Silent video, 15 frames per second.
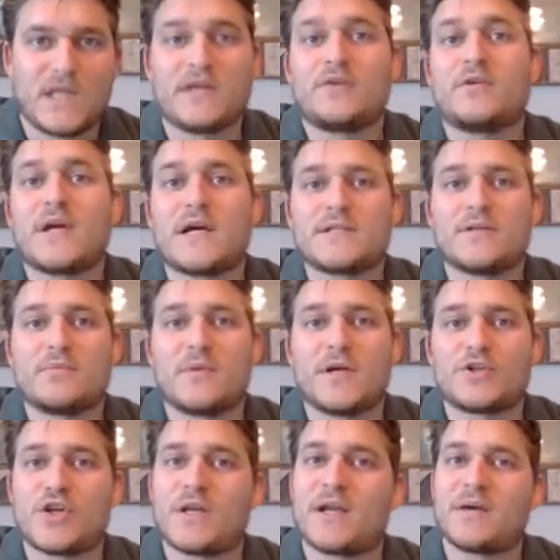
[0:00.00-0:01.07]
Thank you guys so
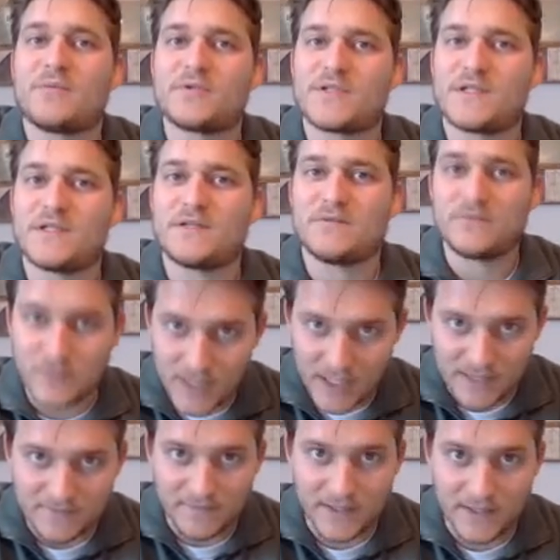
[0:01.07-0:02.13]
much, and I will see you
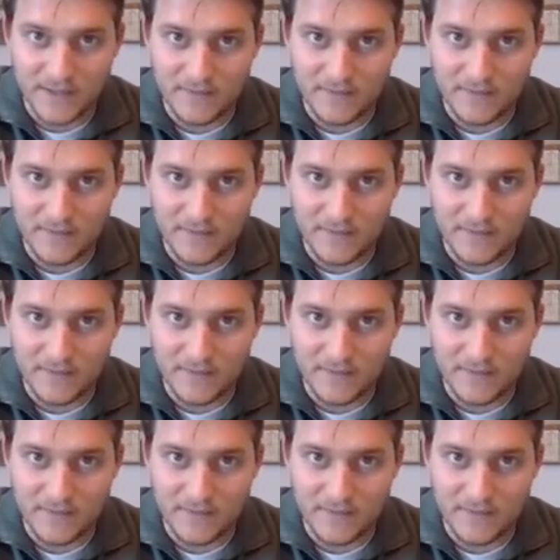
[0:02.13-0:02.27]
next video.